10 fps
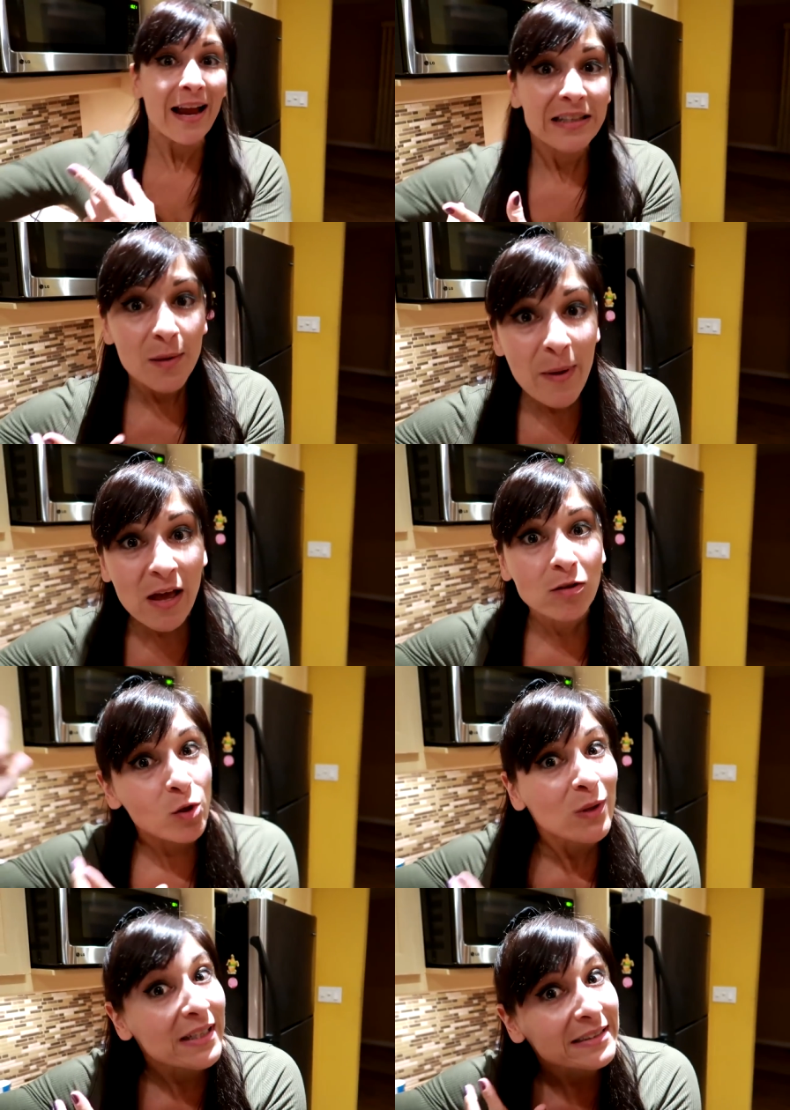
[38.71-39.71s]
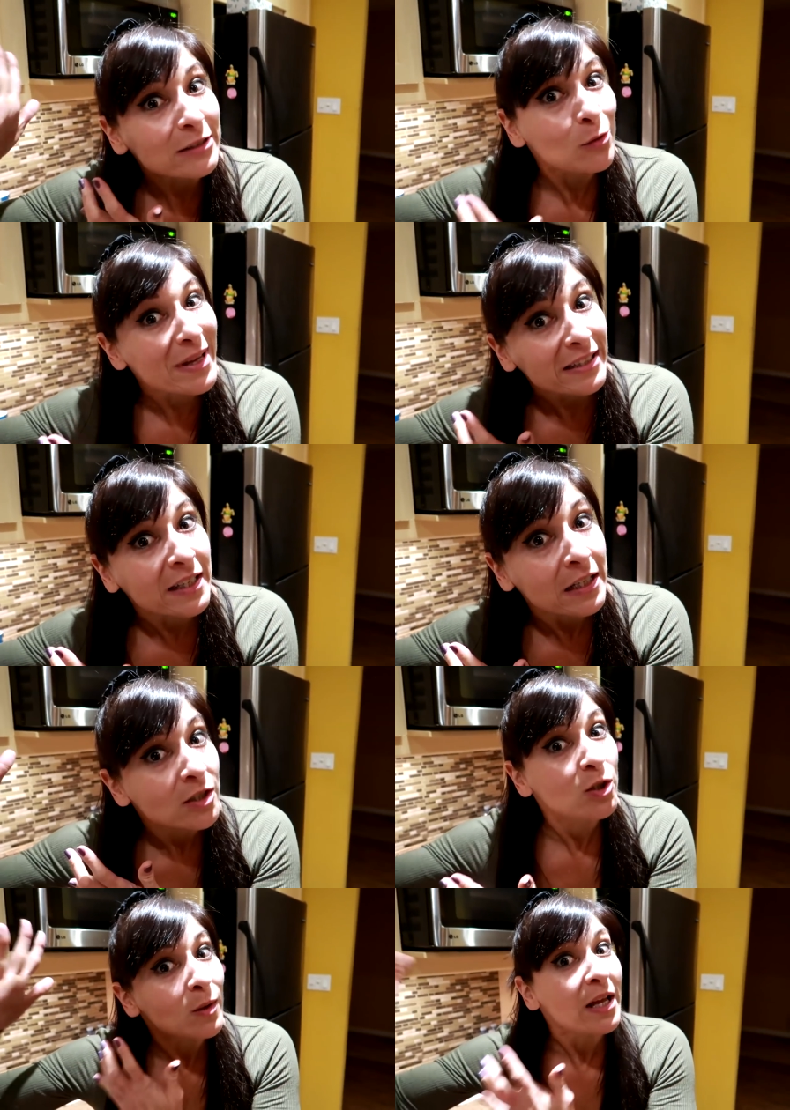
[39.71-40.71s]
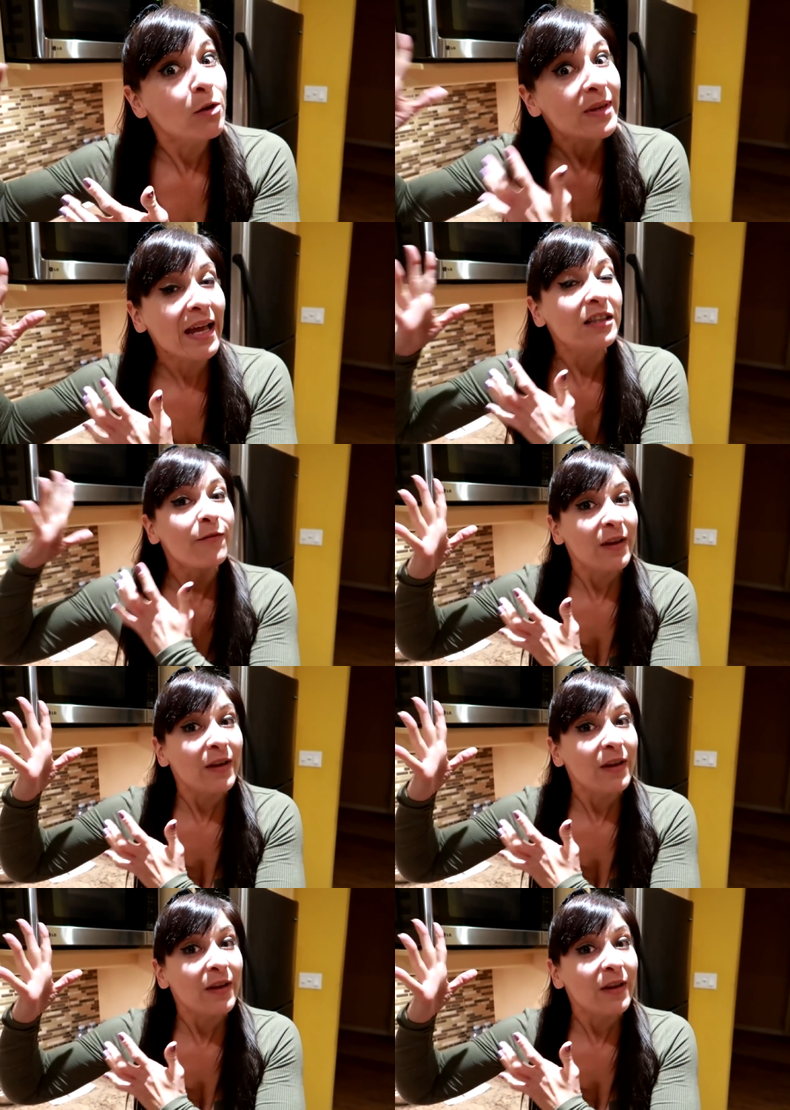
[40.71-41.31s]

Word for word: like the bell, do that, do it, so that you get the